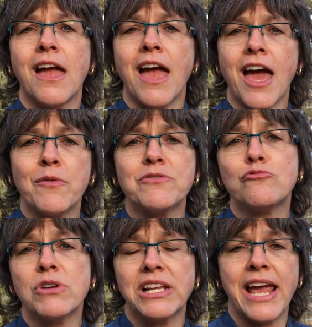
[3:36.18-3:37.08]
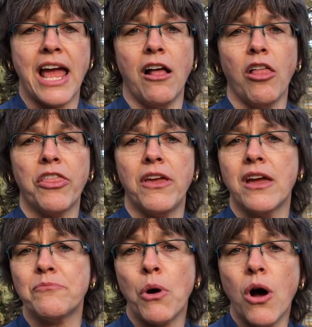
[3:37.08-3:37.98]
and it was really healthy
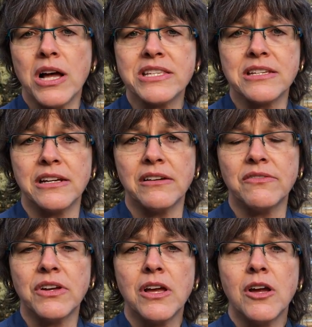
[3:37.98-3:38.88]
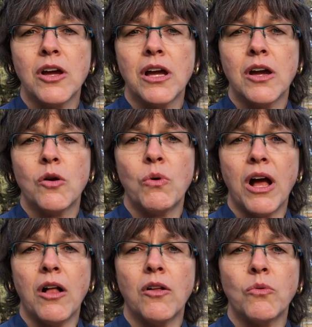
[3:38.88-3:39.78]
and positive.
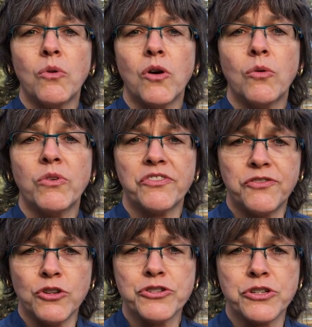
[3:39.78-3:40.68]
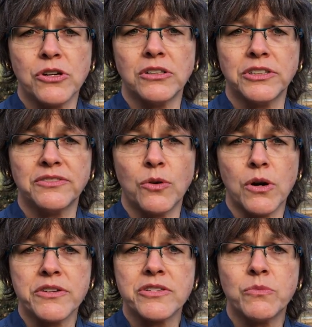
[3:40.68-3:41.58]
Well, with full circle
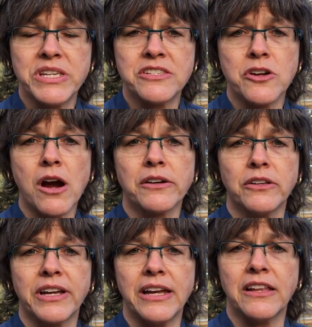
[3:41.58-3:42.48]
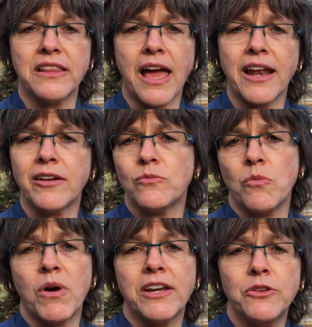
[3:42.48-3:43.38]
divorce, we start looking at that. And, and
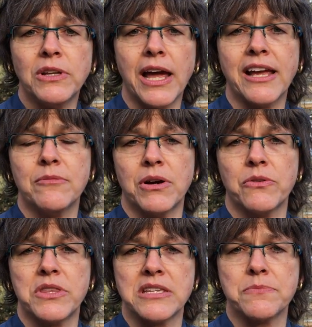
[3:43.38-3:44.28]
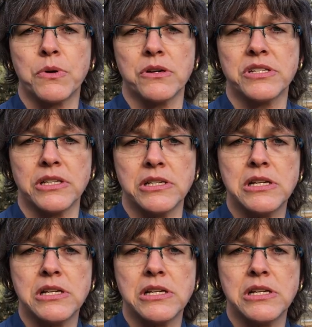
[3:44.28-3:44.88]
what did you like about this person?